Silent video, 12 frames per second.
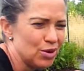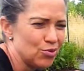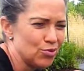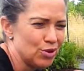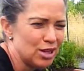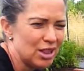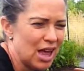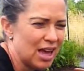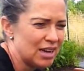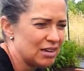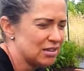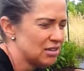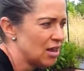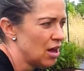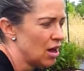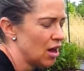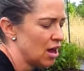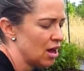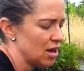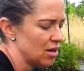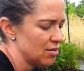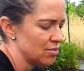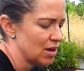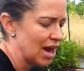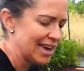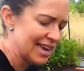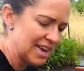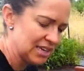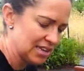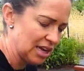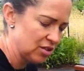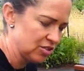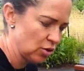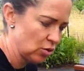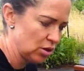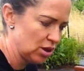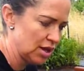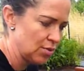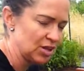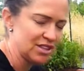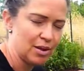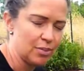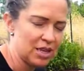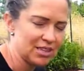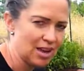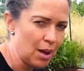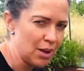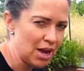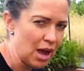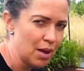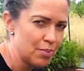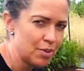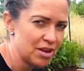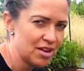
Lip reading: realize, I can't tell totally when something's coming up,